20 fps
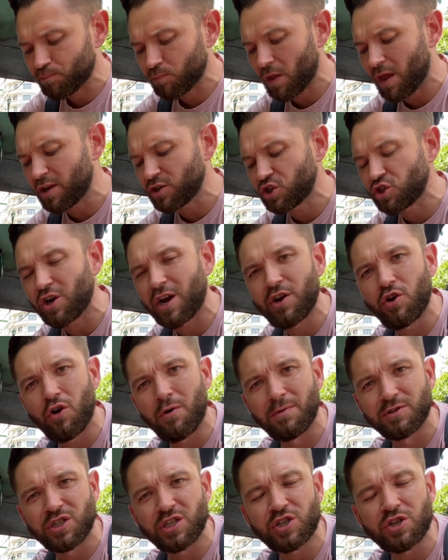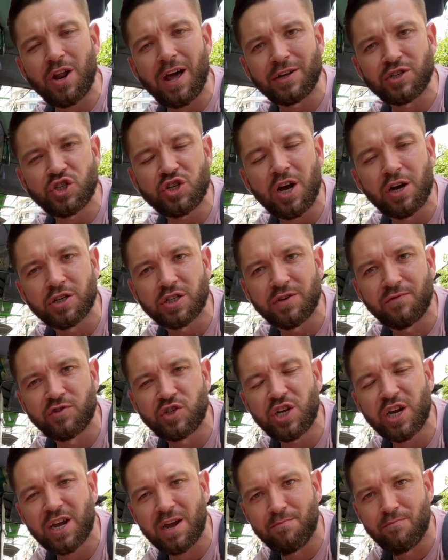It's ginormous, it's like chunks
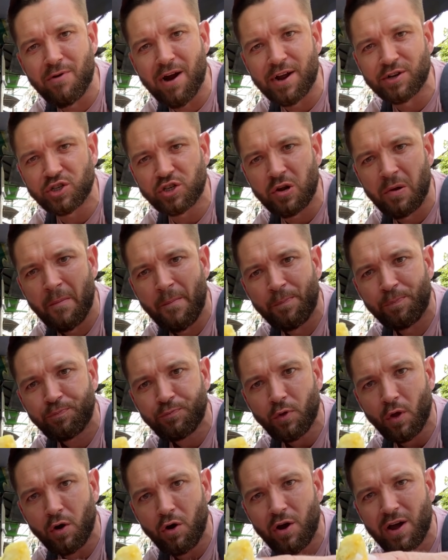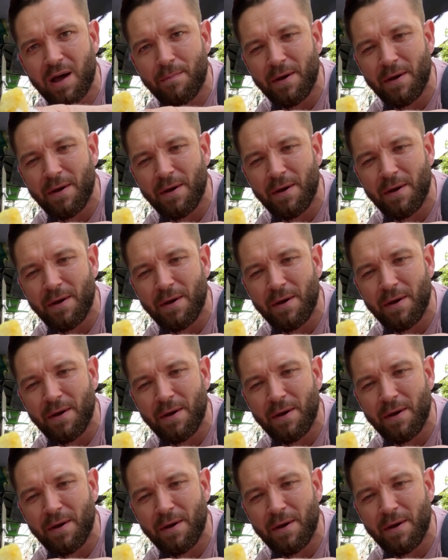of chicken breast. Look how